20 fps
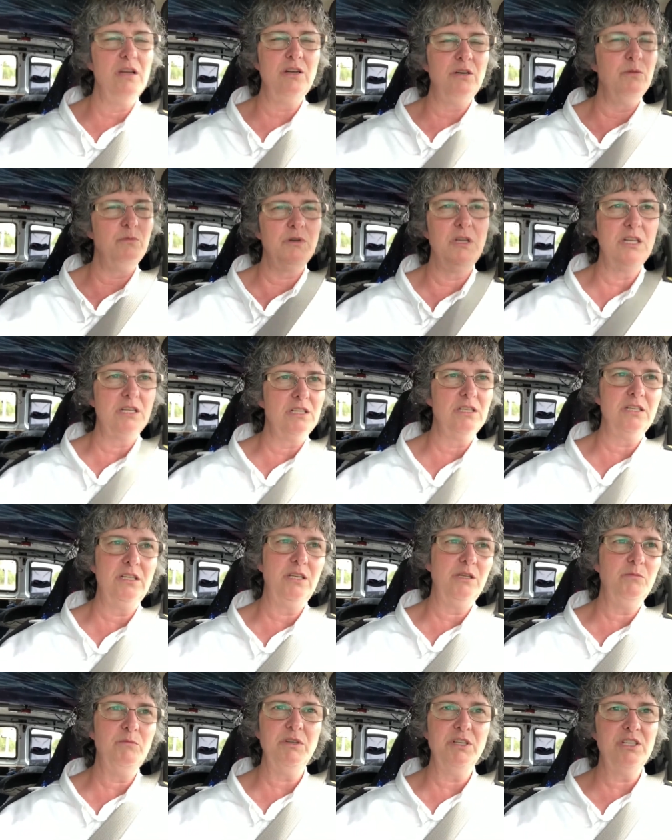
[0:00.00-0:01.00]
I don't want to
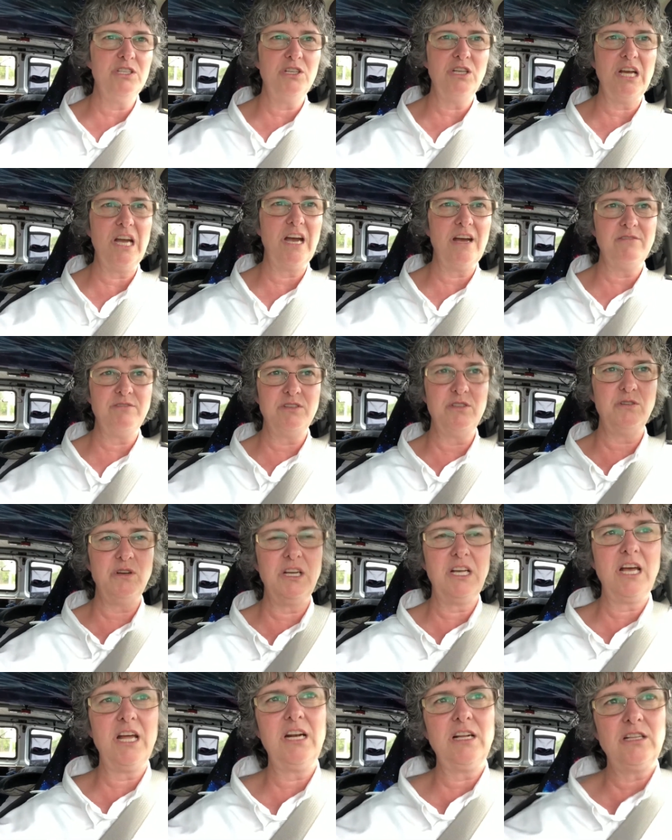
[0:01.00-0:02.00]
clean, but you have to. I
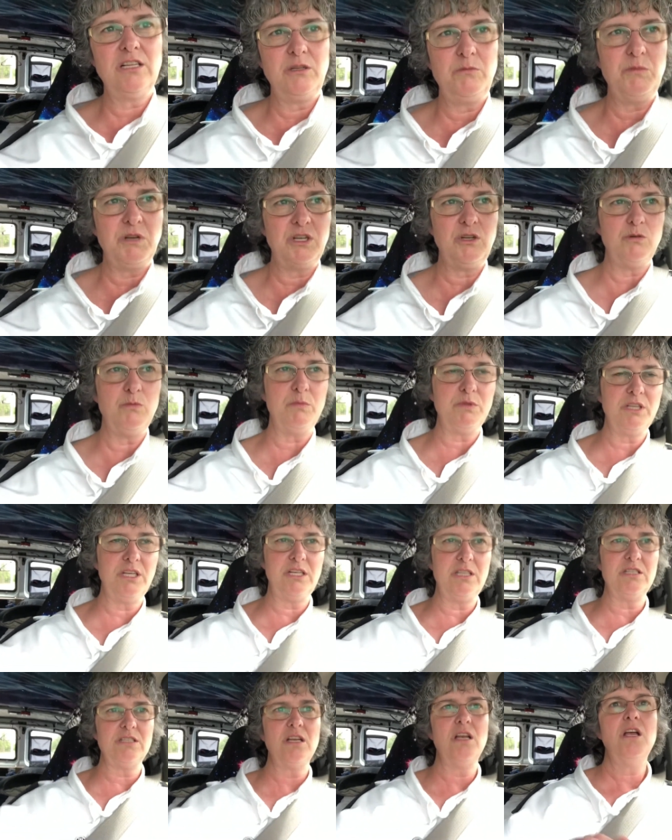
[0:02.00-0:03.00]
gotta clean my own
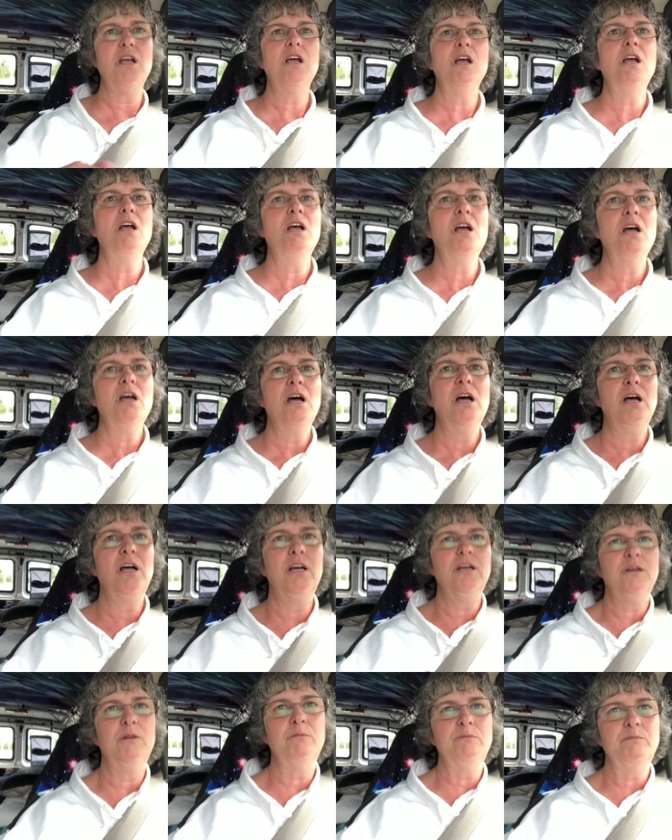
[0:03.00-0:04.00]
place.
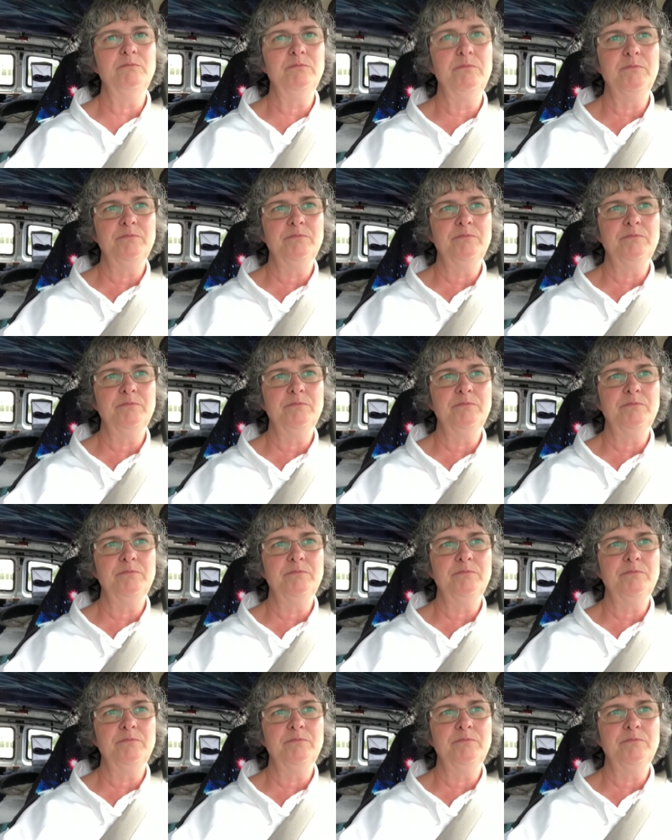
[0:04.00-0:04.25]
Um,